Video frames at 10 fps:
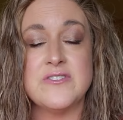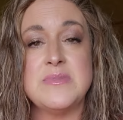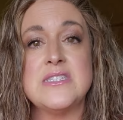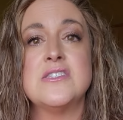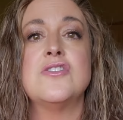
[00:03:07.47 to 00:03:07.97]
which
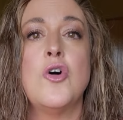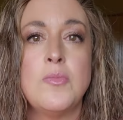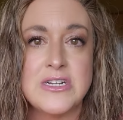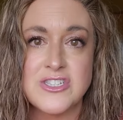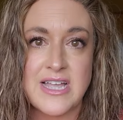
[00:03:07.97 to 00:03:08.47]
gives me
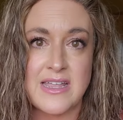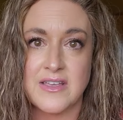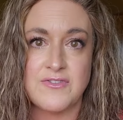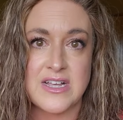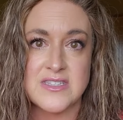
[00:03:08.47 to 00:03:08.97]
so much
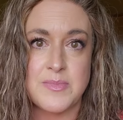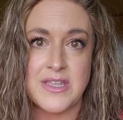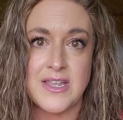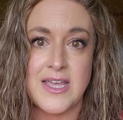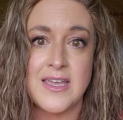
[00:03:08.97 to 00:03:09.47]
styling
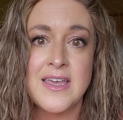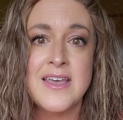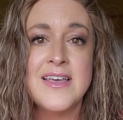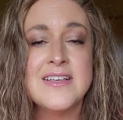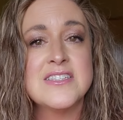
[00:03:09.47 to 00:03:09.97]
flexibility.
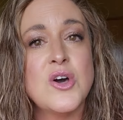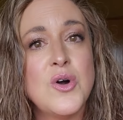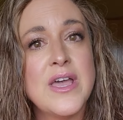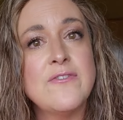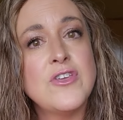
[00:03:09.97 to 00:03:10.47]

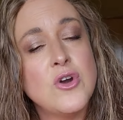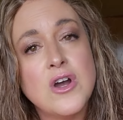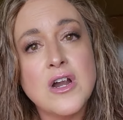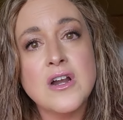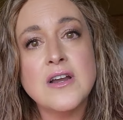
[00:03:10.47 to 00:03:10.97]
So if
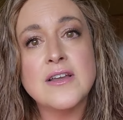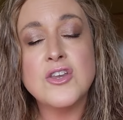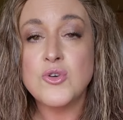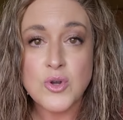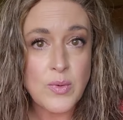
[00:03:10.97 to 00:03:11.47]
you're
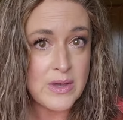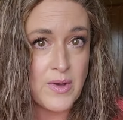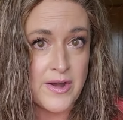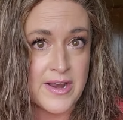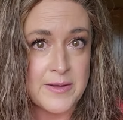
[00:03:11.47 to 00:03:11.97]
new to
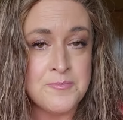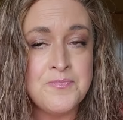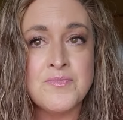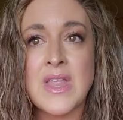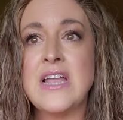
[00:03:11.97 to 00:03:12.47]
wig
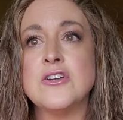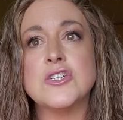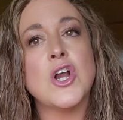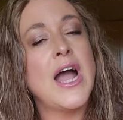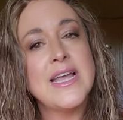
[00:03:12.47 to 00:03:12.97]
wearing
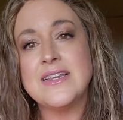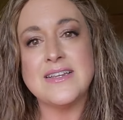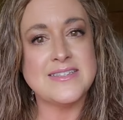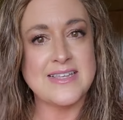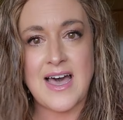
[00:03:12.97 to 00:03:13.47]
and you're
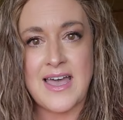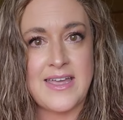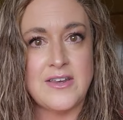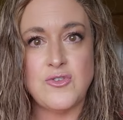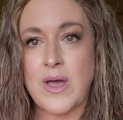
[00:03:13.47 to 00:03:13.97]
trying to
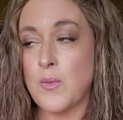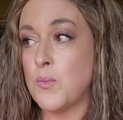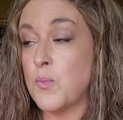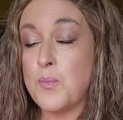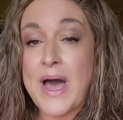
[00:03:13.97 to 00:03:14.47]
decide, do
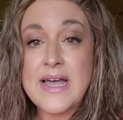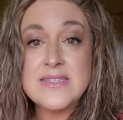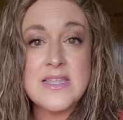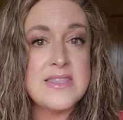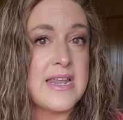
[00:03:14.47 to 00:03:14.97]
I
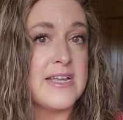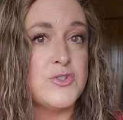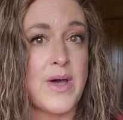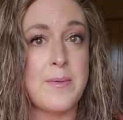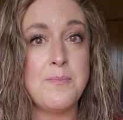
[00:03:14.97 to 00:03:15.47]
buy
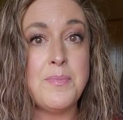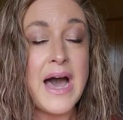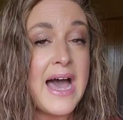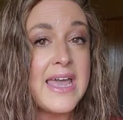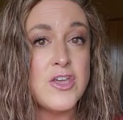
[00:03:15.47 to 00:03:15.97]
synthetic? Do I
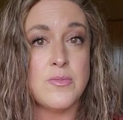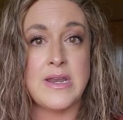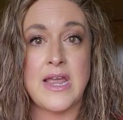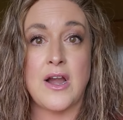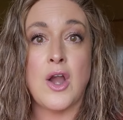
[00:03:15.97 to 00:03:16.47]
buy
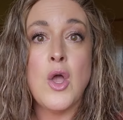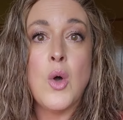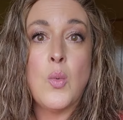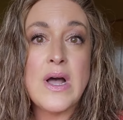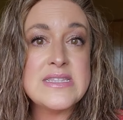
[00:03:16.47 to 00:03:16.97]
human hair?
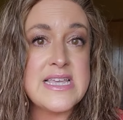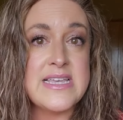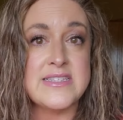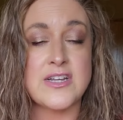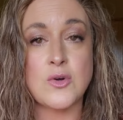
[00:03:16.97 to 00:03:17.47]

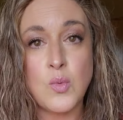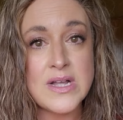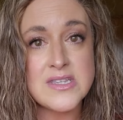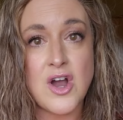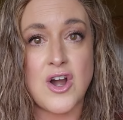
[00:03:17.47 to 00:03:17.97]
What's
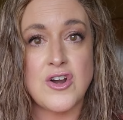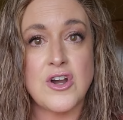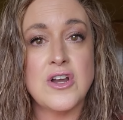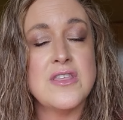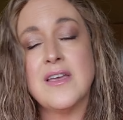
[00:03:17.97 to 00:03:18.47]
easier? What's
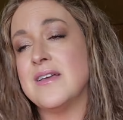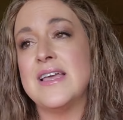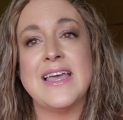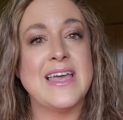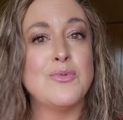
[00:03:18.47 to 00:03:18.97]
harder?
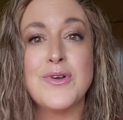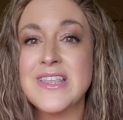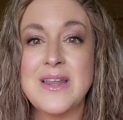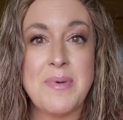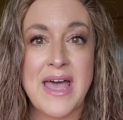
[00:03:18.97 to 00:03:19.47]
It
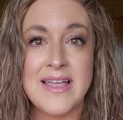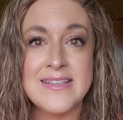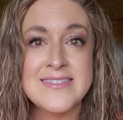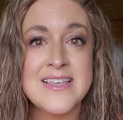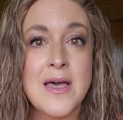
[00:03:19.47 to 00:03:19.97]
really
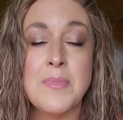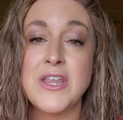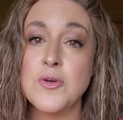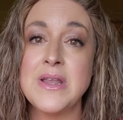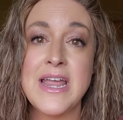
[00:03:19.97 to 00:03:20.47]
depends,
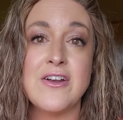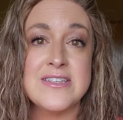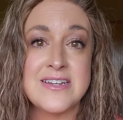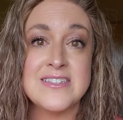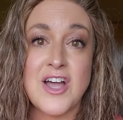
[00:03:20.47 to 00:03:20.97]
but human
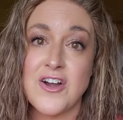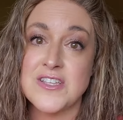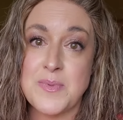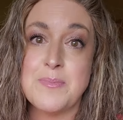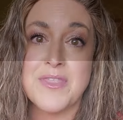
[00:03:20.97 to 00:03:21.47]
hair isn't as
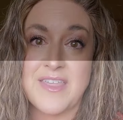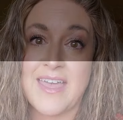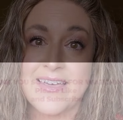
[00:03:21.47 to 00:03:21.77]
hard as people